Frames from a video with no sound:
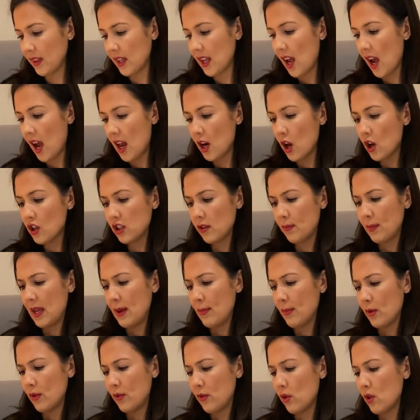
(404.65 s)
A lot of
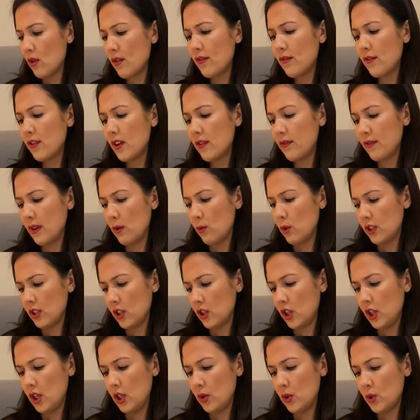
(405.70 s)
people thought Fluffy was
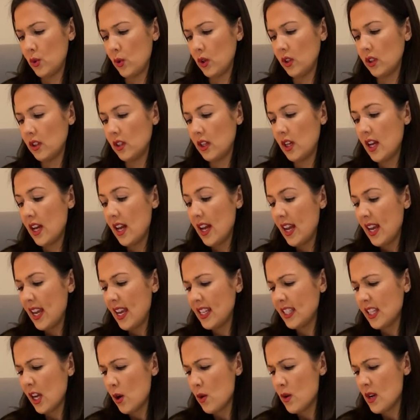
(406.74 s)
unusual.
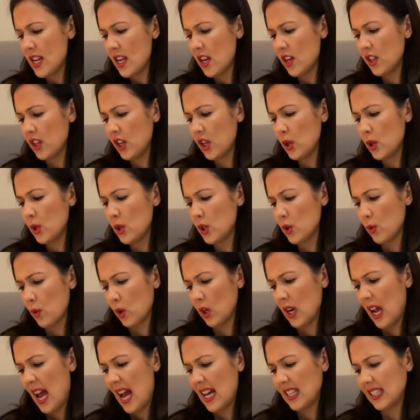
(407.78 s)
"He's only
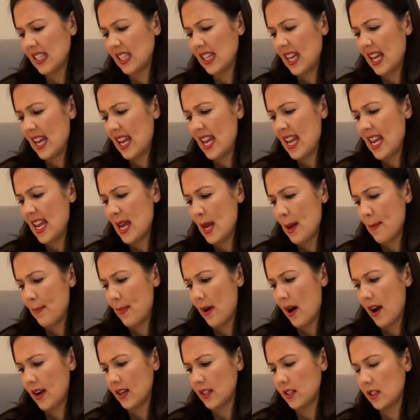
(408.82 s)
unusual as an ear
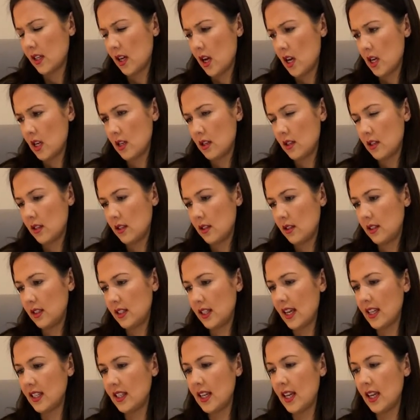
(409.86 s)
biter,"
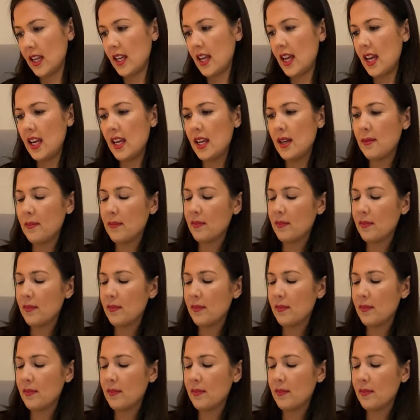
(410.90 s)
said Nicky.